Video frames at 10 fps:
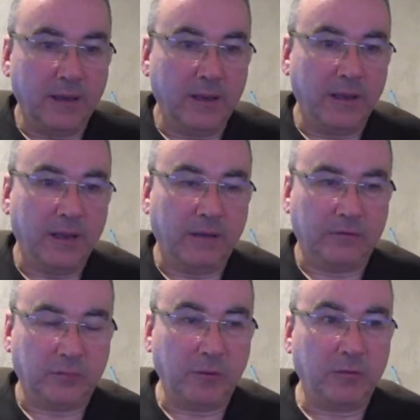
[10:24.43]
I've
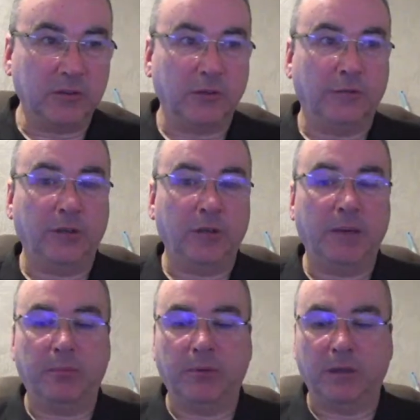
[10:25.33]
spoken to a few
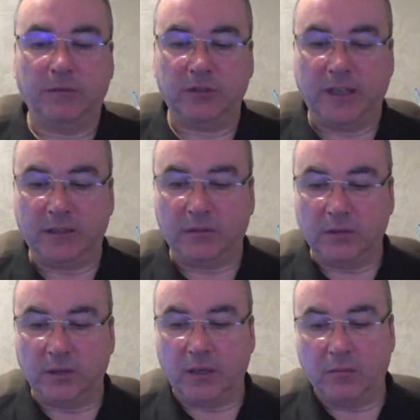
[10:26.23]
people who've said,
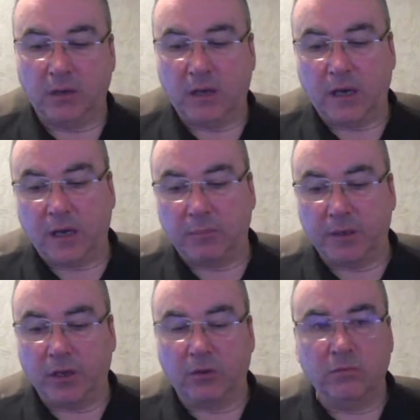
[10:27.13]
you know, I'll be
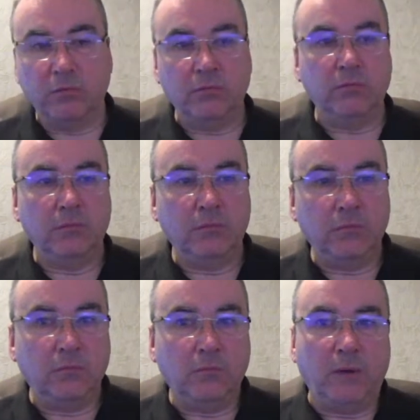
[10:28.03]
gone
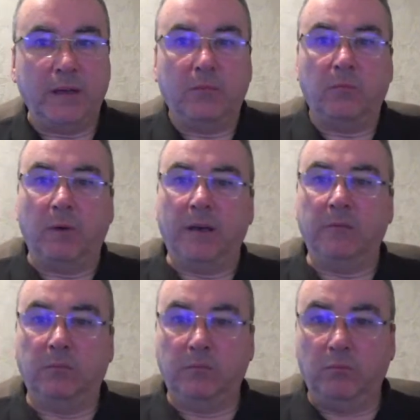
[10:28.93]
when
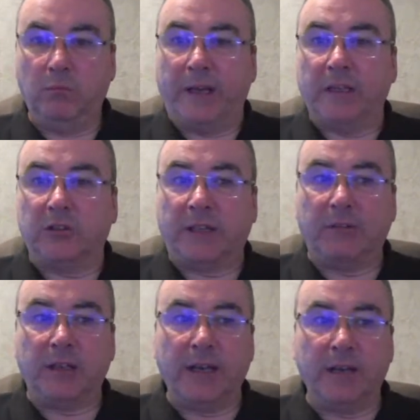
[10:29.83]
we can
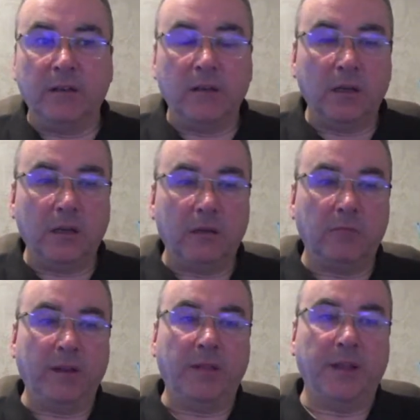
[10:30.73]
travel again, and
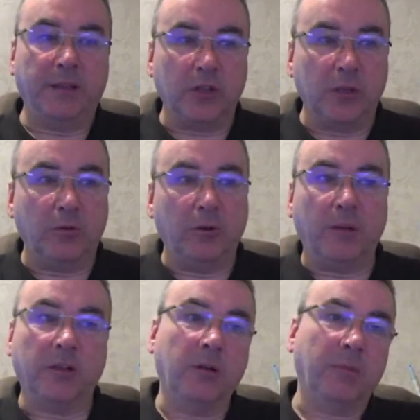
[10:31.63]
when things open up,
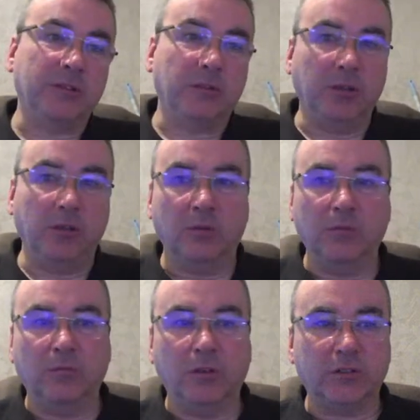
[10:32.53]
I'll go back to my
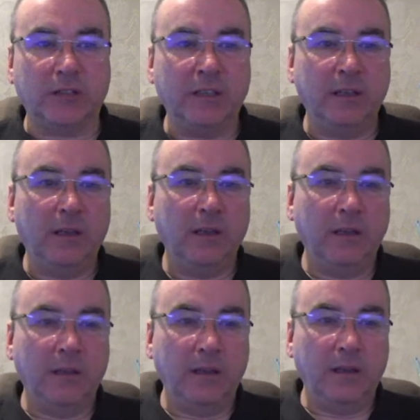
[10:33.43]
normal water.
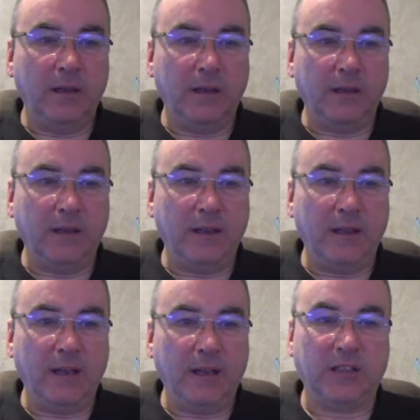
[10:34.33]
And
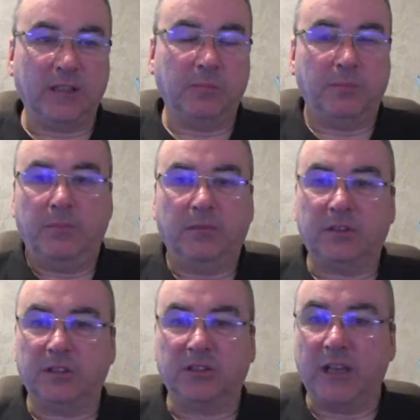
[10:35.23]
I've said
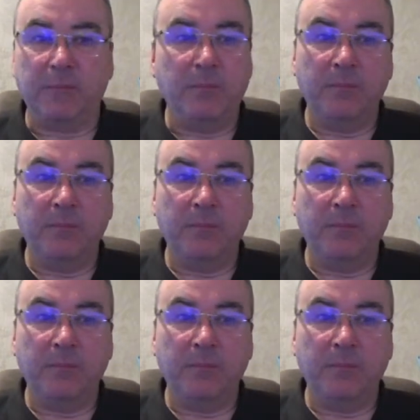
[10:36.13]
the same.